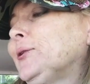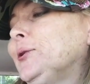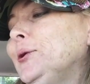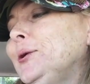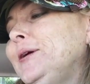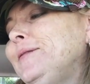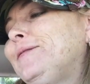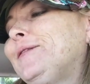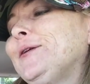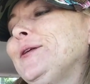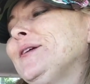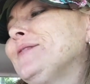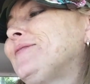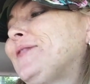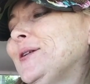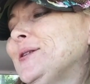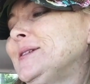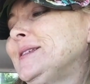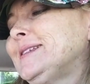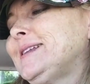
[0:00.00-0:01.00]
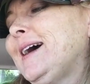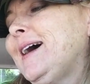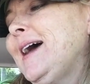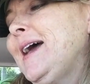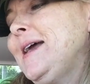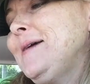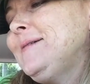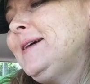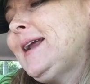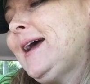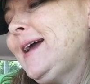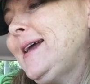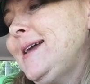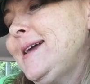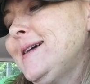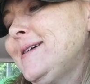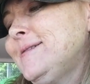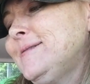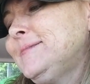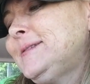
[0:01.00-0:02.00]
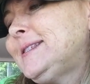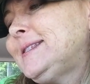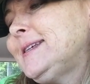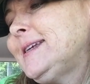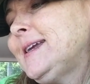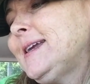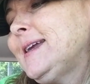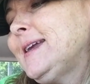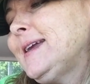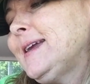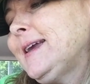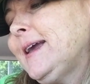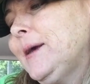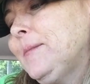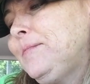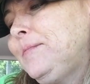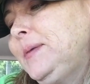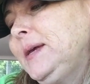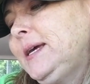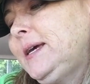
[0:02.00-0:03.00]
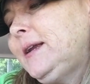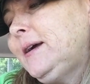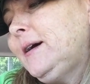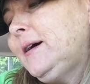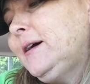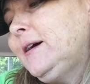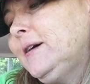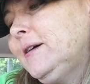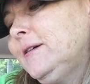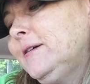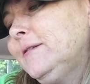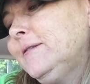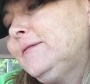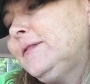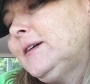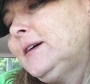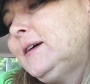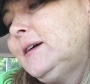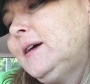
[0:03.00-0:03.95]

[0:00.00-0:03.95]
through it for the first time, and I am seeing a bit of